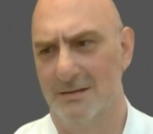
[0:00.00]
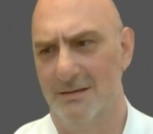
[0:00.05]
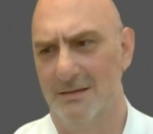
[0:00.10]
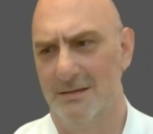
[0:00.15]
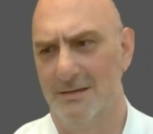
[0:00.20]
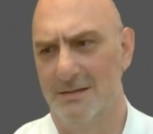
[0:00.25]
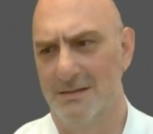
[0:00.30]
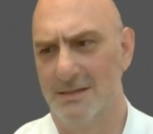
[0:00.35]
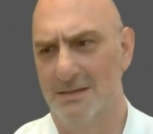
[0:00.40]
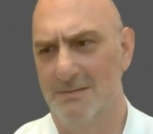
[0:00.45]

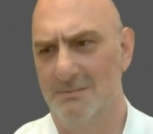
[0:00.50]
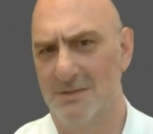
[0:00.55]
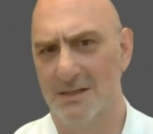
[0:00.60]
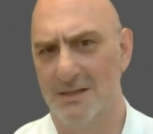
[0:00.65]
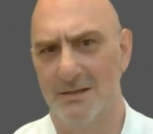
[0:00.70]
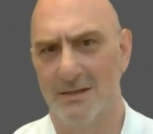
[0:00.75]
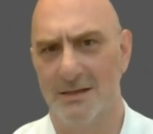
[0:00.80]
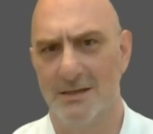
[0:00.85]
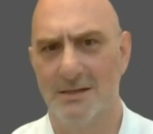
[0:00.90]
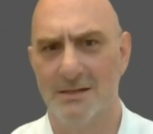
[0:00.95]
it
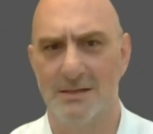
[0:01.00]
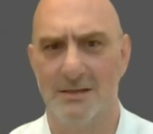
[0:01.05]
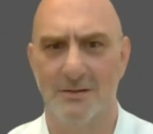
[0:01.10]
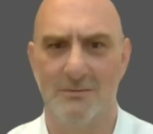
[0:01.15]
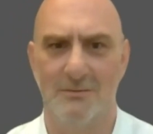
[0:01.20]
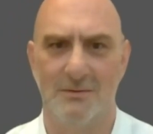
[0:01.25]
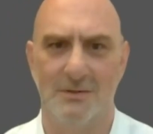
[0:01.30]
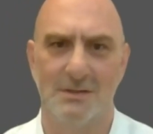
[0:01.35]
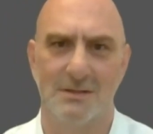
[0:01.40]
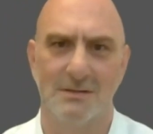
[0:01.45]
seems
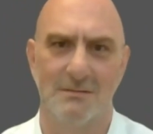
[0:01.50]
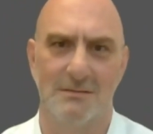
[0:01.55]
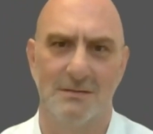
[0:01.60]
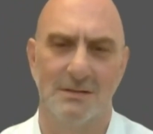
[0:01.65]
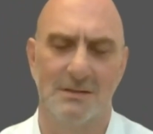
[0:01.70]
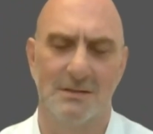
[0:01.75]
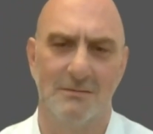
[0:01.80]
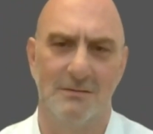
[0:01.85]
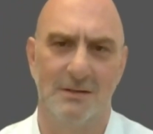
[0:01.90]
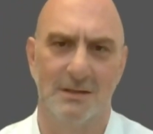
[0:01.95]
aggression was
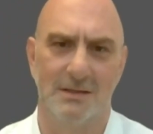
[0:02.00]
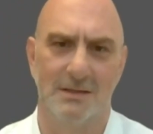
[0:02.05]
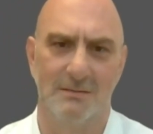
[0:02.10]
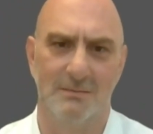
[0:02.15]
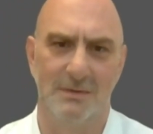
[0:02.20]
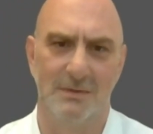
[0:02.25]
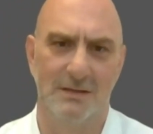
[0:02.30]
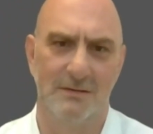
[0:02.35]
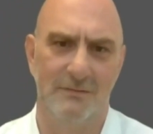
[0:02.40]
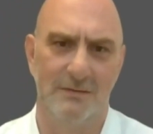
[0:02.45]

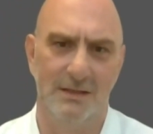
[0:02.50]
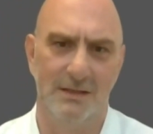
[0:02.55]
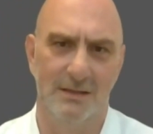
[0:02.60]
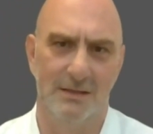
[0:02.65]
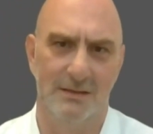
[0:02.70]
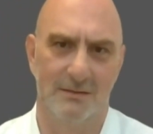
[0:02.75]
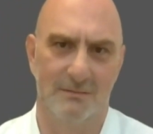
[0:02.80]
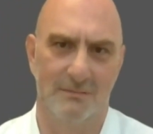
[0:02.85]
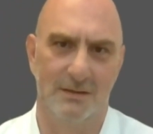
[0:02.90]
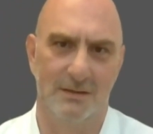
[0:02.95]
quite a big
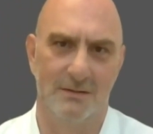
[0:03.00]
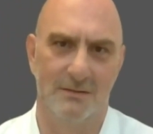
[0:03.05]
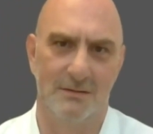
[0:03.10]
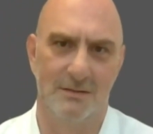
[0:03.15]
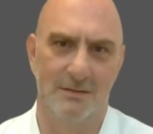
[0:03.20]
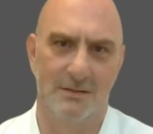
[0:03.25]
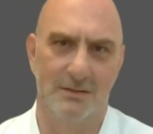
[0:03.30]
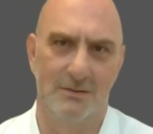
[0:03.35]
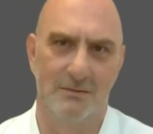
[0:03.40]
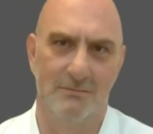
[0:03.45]
thing here,
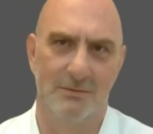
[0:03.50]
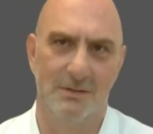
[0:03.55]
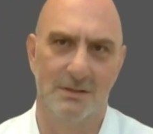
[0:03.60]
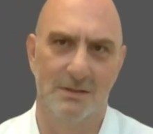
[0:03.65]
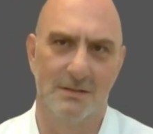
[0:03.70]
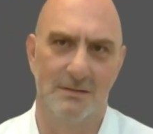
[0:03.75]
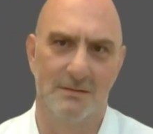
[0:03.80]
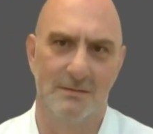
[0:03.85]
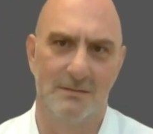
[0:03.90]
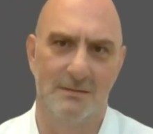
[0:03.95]
because you
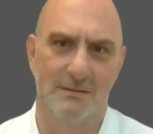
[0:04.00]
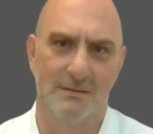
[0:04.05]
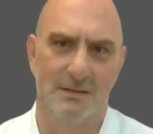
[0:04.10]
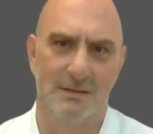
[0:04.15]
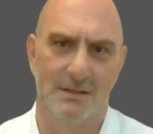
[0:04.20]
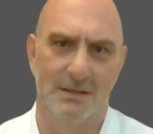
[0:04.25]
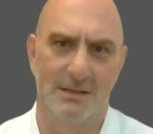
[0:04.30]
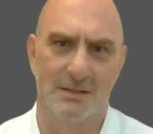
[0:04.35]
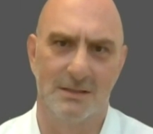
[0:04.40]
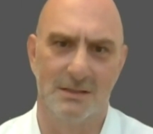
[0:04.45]
would
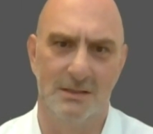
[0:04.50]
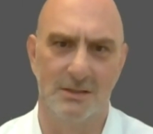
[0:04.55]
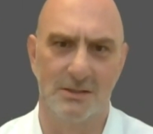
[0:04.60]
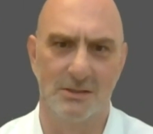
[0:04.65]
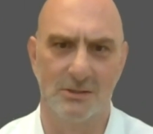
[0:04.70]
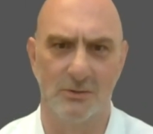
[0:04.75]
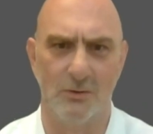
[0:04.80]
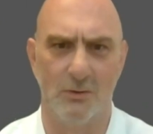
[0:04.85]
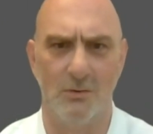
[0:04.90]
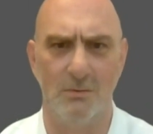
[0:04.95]

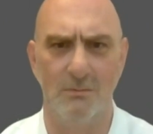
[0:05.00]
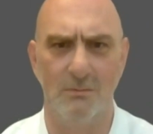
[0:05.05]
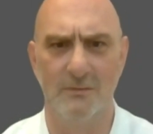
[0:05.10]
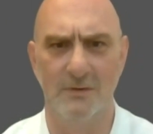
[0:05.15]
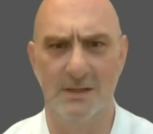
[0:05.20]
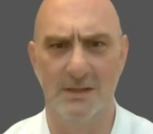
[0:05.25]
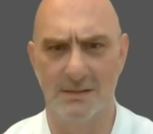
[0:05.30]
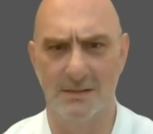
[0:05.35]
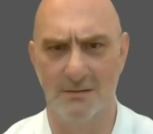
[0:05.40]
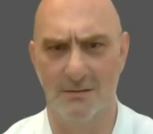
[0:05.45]
actually
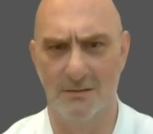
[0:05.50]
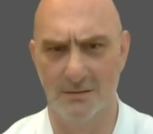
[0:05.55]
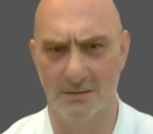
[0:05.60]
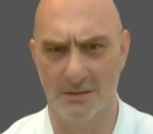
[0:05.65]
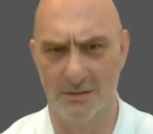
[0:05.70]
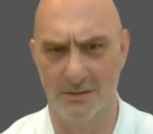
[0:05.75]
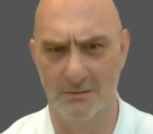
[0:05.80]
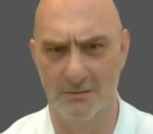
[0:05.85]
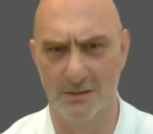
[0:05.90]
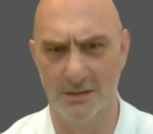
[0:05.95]
storm these
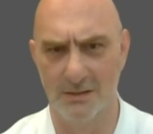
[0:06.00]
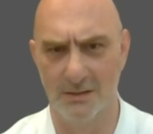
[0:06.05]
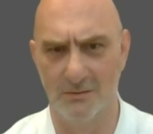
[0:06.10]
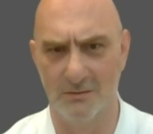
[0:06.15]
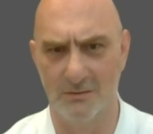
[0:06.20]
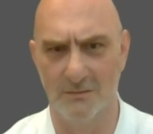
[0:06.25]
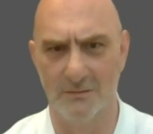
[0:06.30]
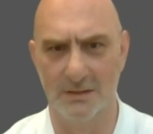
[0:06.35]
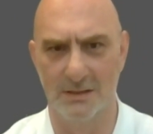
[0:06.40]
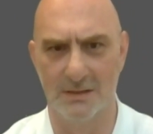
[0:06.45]
guys
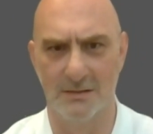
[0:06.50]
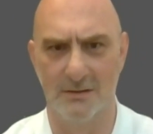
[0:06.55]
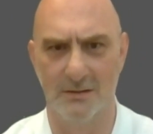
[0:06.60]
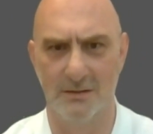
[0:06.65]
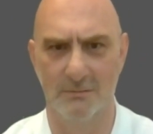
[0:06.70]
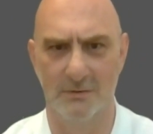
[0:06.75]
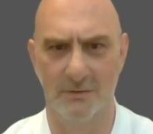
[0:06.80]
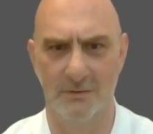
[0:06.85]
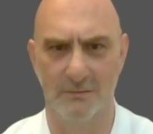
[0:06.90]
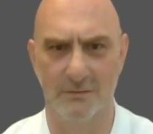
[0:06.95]
shooting all the
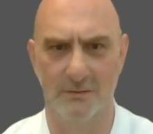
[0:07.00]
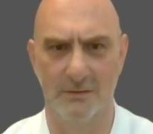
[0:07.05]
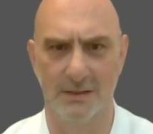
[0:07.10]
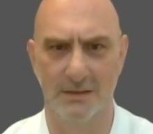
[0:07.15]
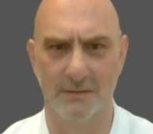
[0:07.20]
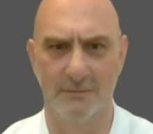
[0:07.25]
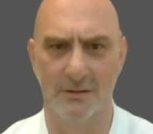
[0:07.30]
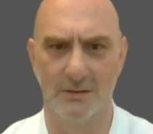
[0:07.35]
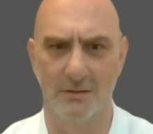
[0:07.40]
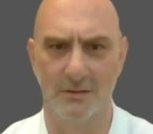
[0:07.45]
time. If
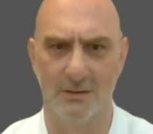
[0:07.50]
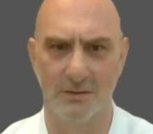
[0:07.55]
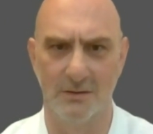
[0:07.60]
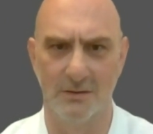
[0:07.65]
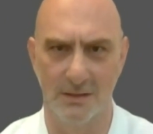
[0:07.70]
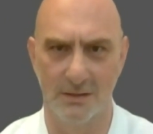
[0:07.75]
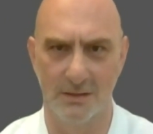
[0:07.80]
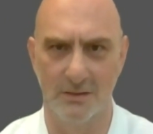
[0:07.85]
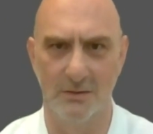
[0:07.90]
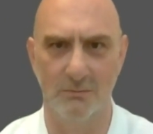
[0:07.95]
you have a
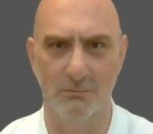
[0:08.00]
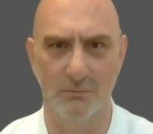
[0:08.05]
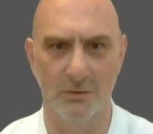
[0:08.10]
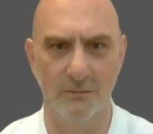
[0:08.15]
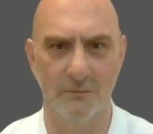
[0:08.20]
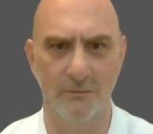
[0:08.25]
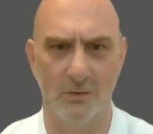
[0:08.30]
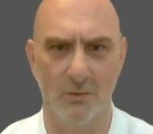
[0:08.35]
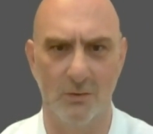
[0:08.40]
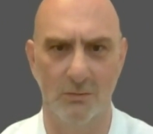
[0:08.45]
contact, you
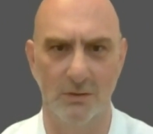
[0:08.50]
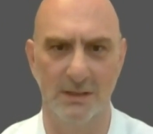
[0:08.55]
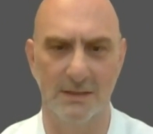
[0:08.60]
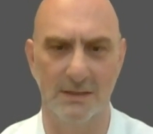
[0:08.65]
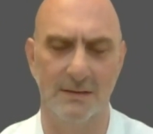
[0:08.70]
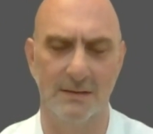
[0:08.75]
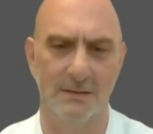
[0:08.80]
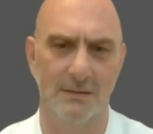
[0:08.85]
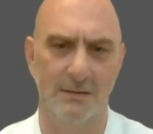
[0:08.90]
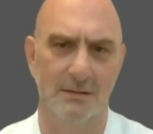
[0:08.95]
move
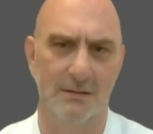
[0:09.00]
forward.